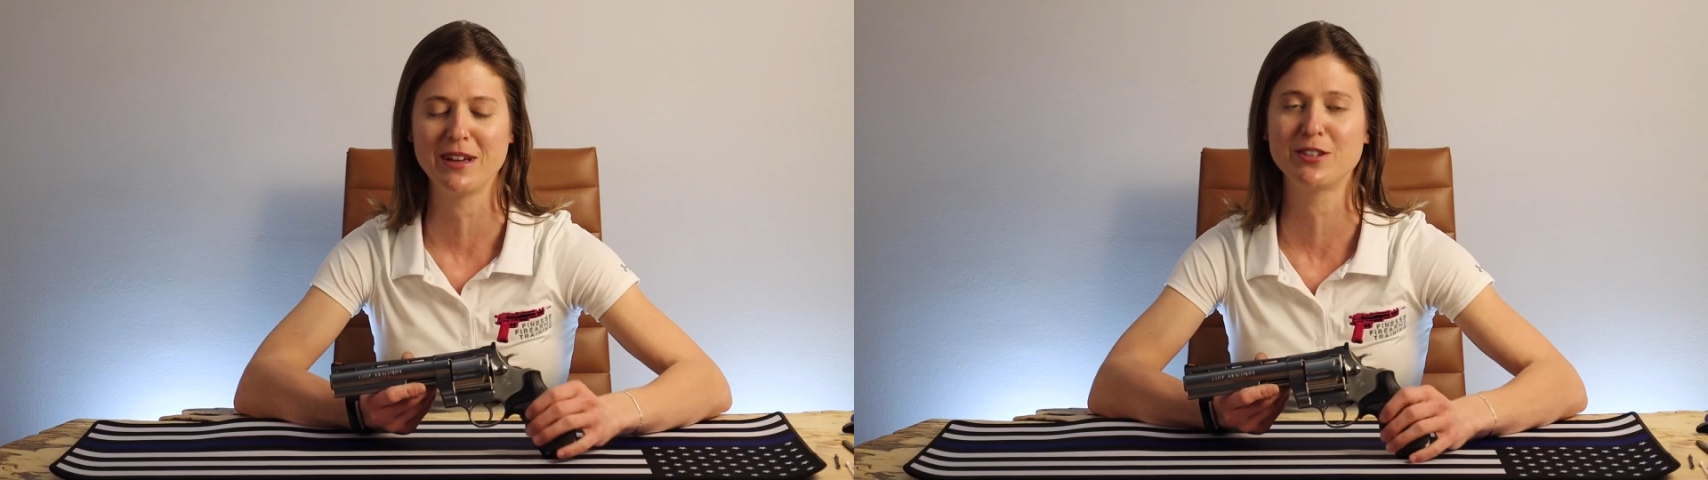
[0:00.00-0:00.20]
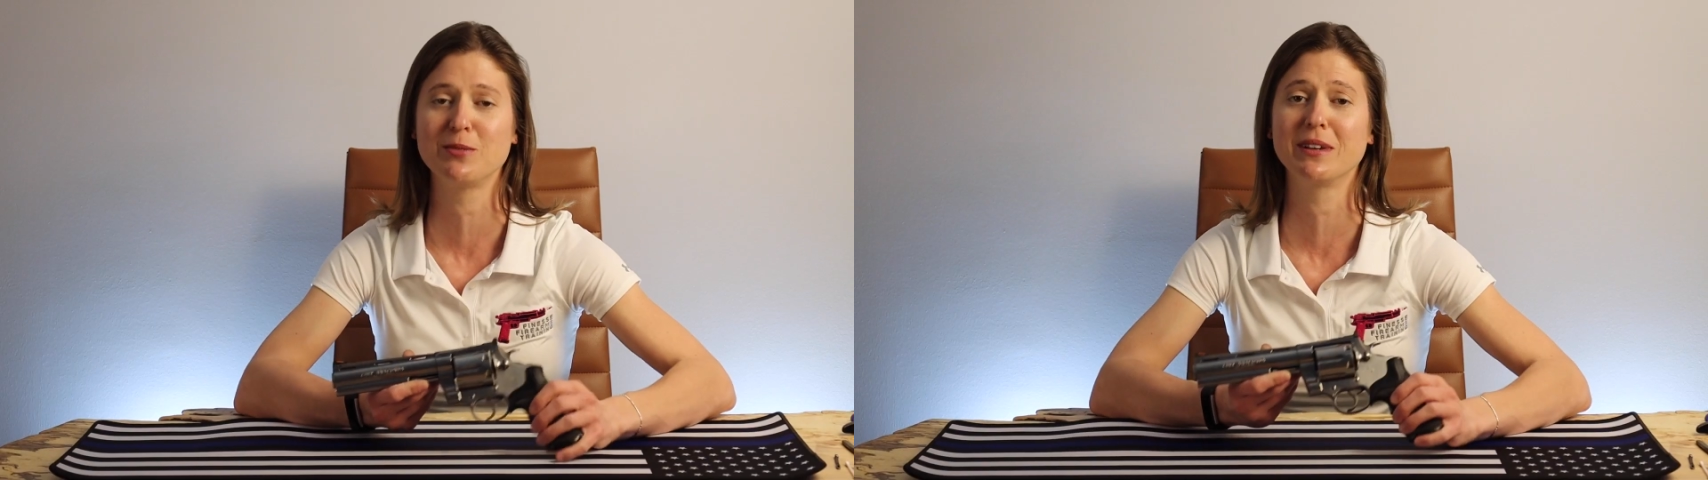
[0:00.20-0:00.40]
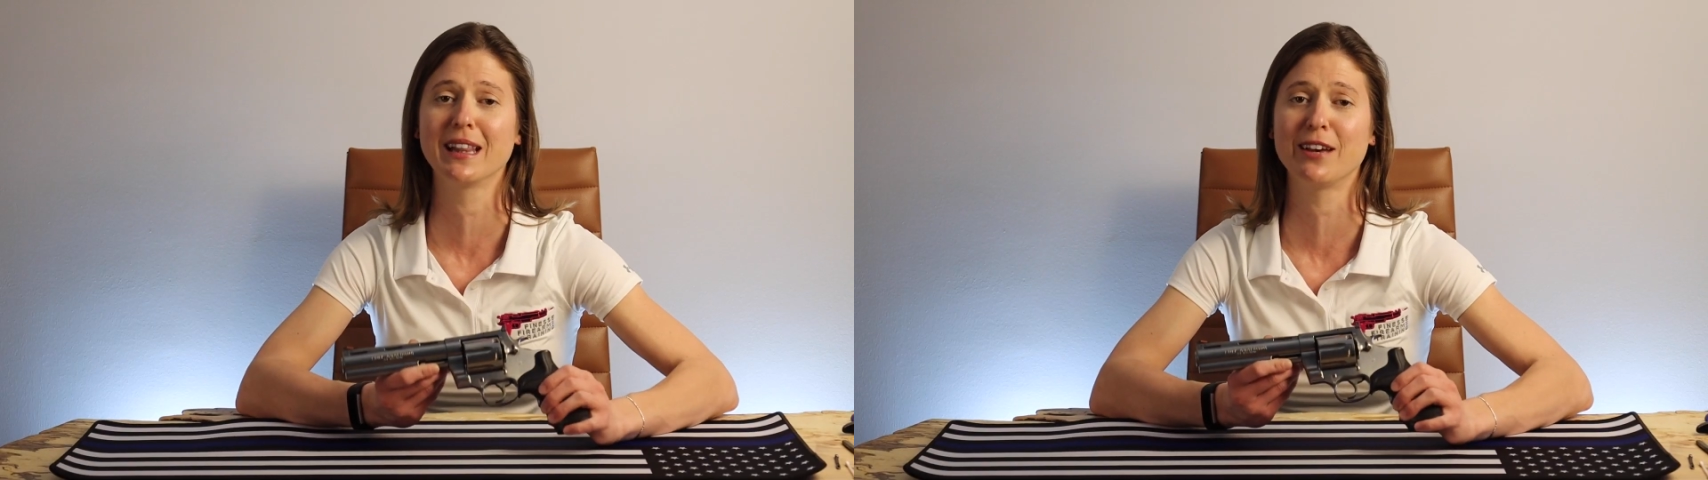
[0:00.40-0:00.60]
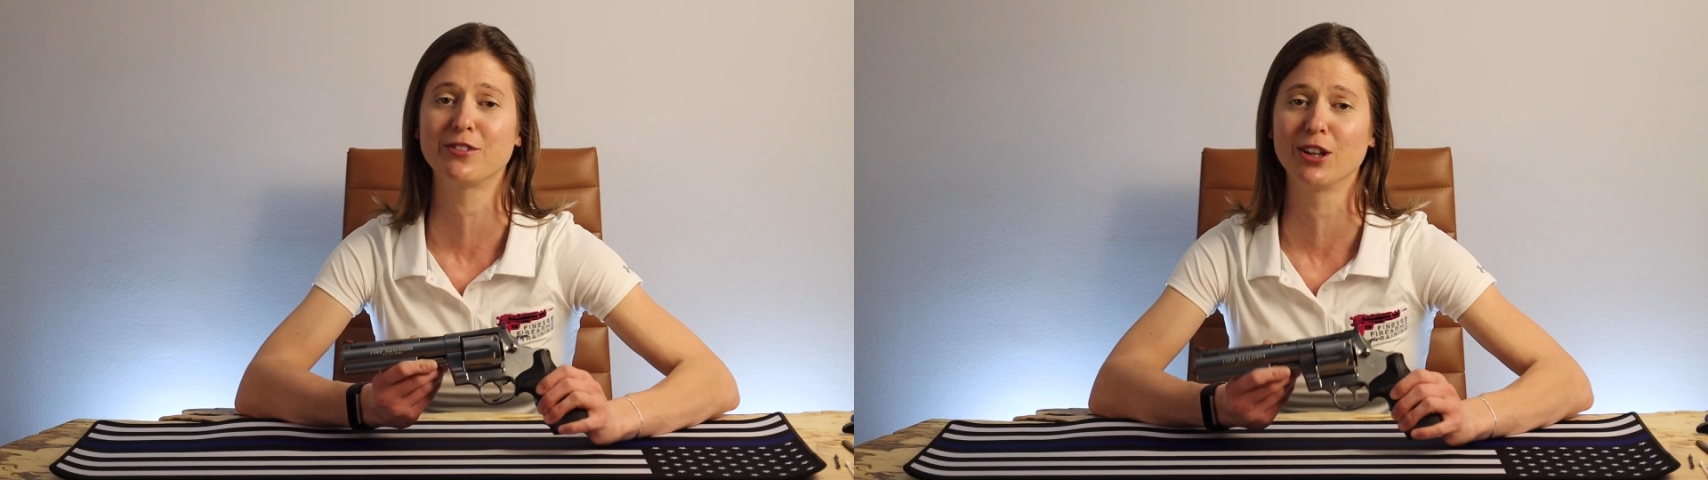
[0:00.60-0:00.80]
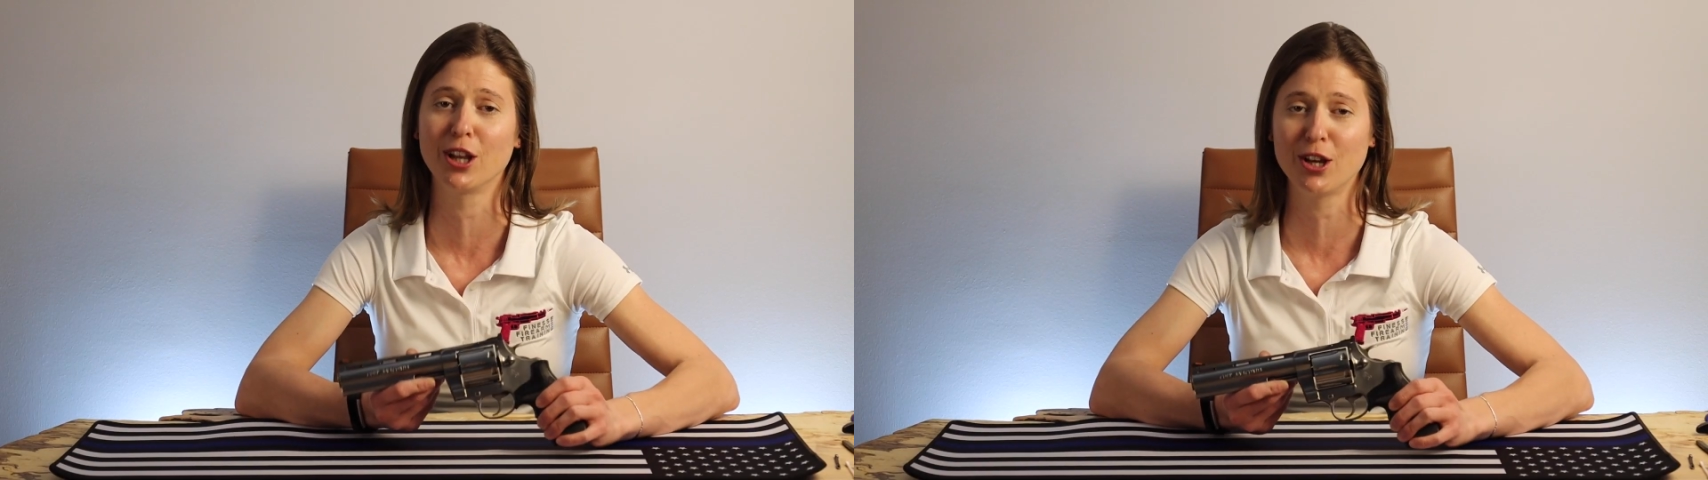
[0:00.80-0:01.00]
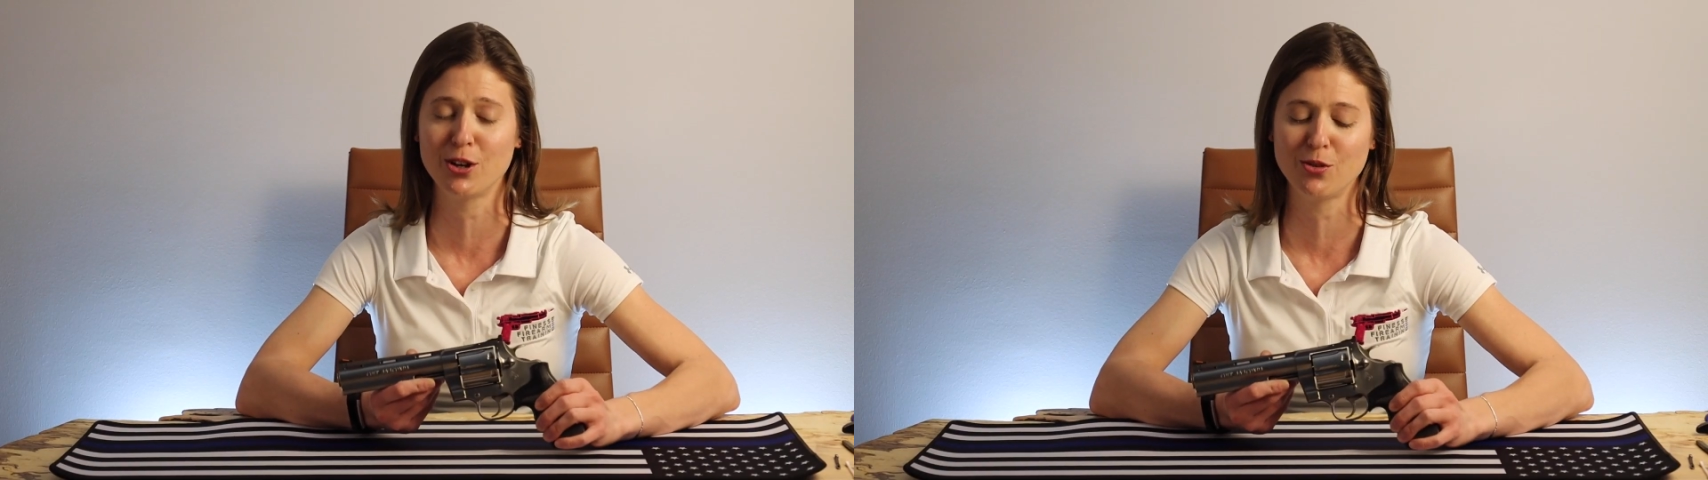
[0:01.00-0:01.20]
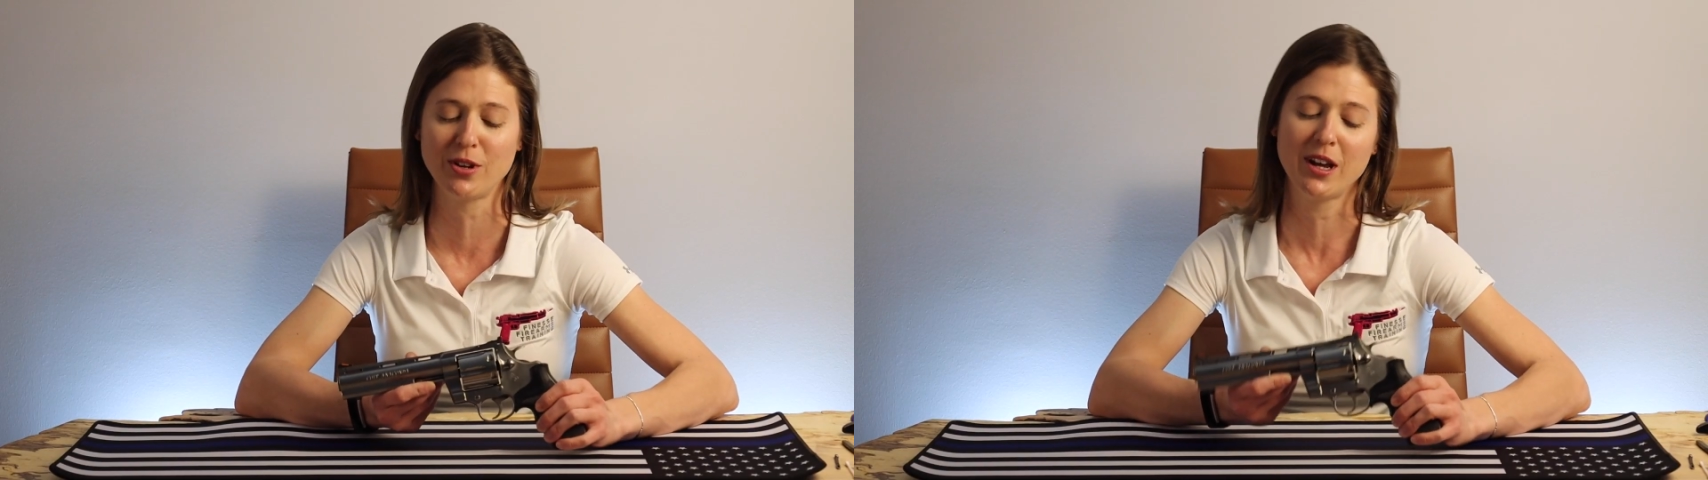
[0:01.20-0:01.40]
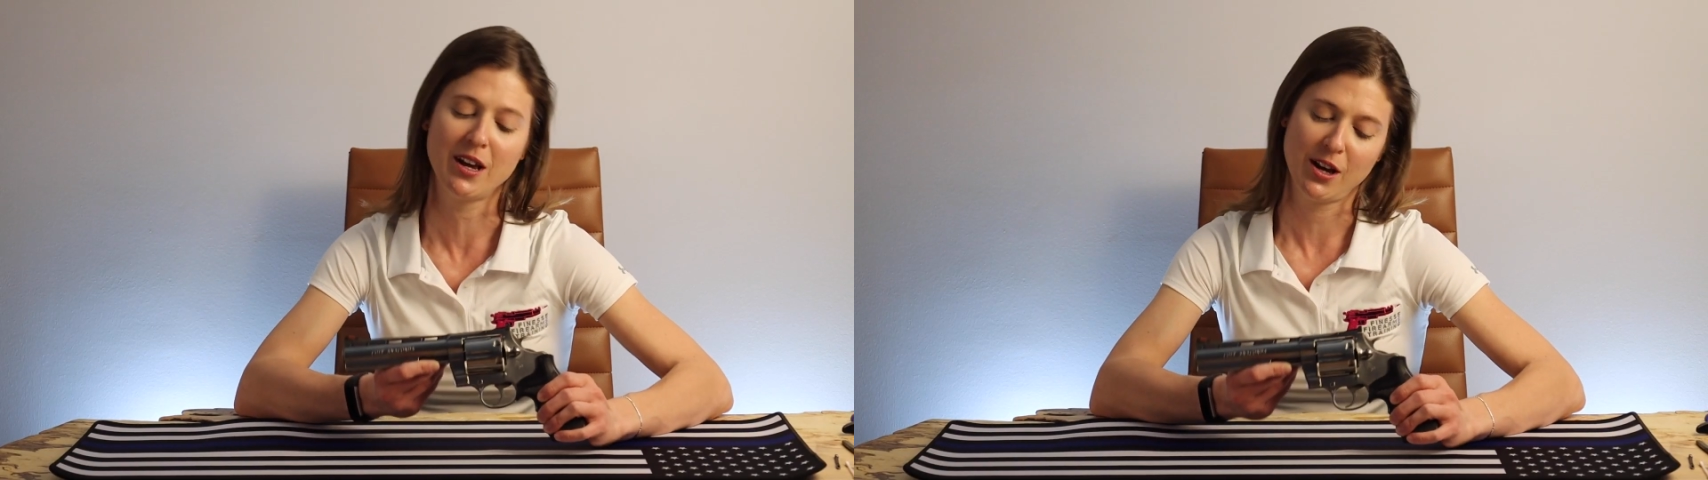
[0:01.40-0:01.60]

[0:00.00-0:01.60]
meant to be left alone.